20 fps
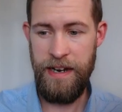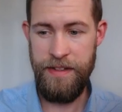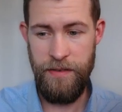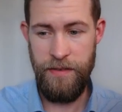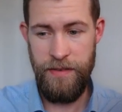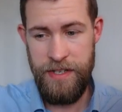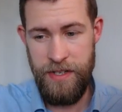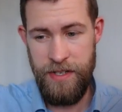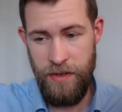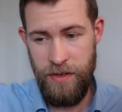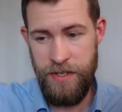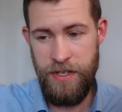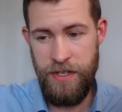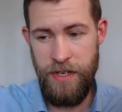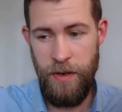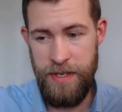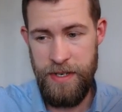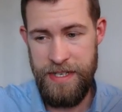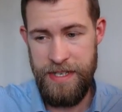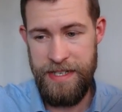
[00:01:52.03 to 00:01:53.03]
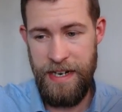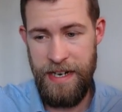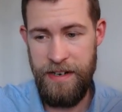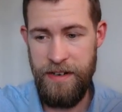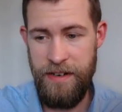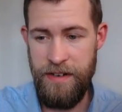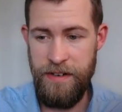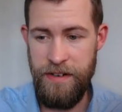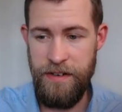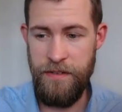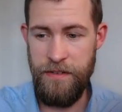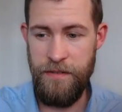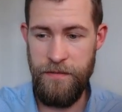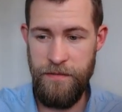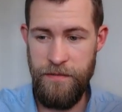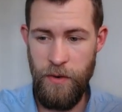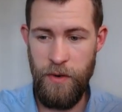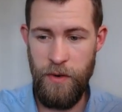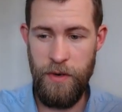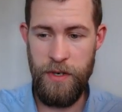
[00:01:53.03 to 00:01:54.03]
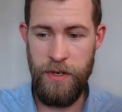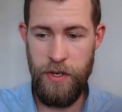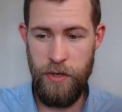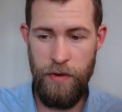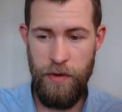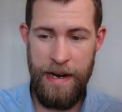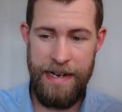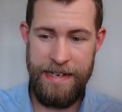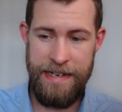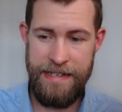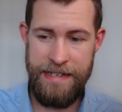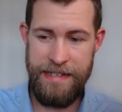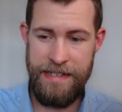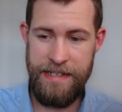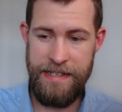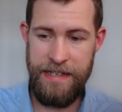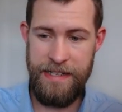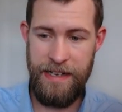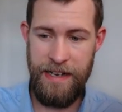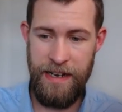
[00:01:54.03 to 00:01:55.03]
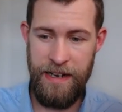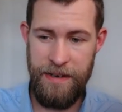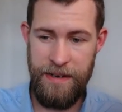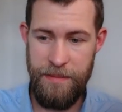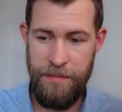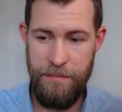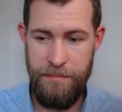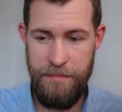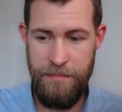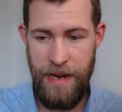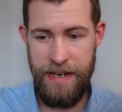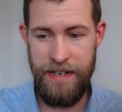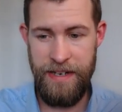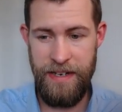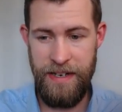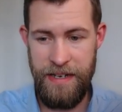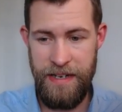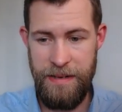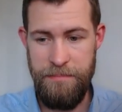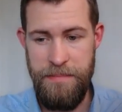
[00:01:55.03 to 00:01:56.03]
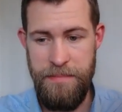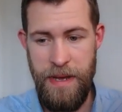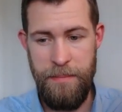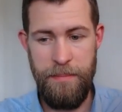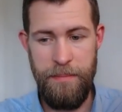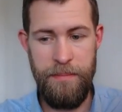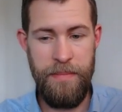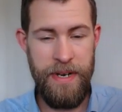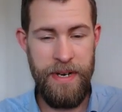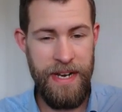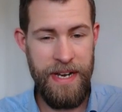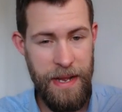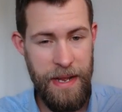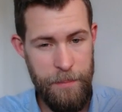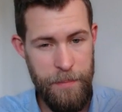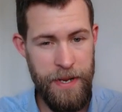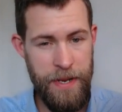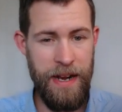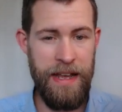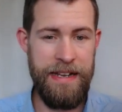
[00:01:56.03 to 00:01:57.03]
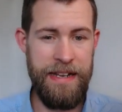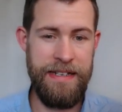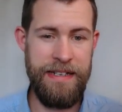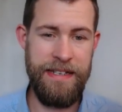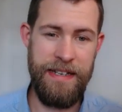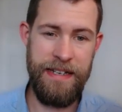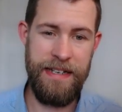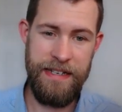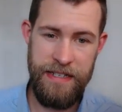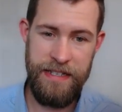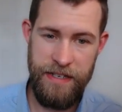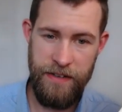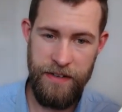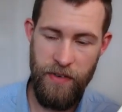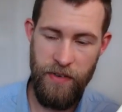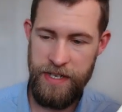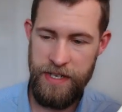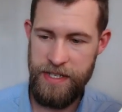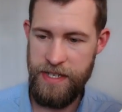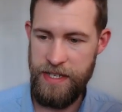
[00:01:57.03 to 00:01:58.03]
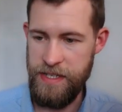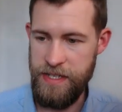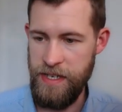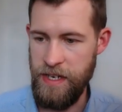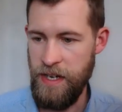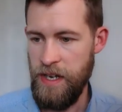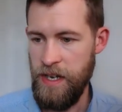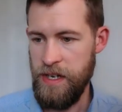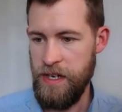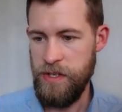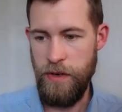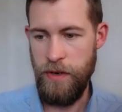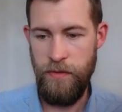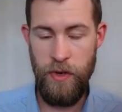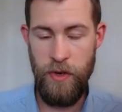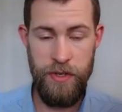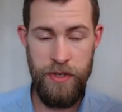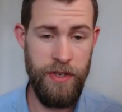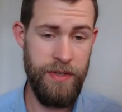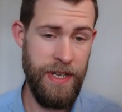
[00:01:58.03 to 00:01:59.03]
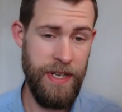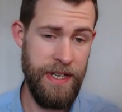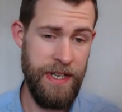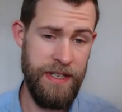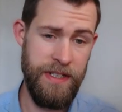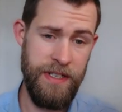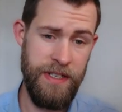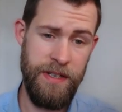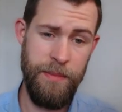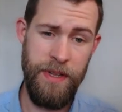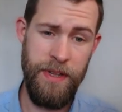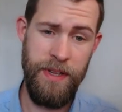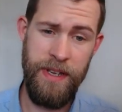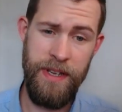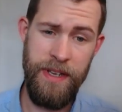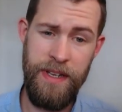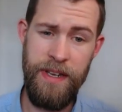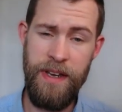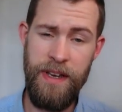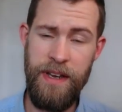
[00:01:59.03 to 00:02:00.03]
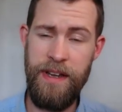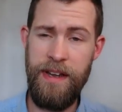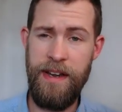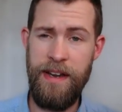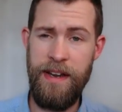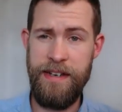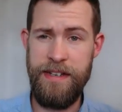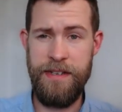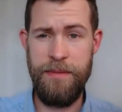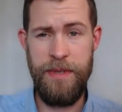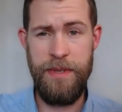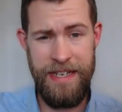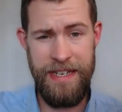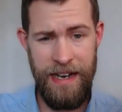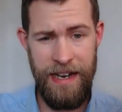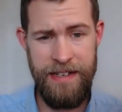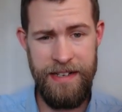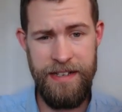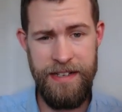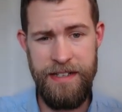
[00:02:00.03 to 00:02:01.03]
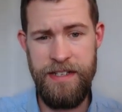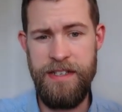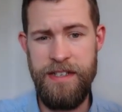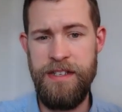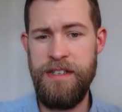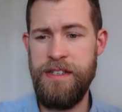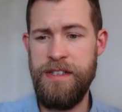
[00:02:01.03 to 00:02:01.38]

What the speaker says: there is also a standard for cranes and manually manipulating devices. So we've also taken some of the guidance,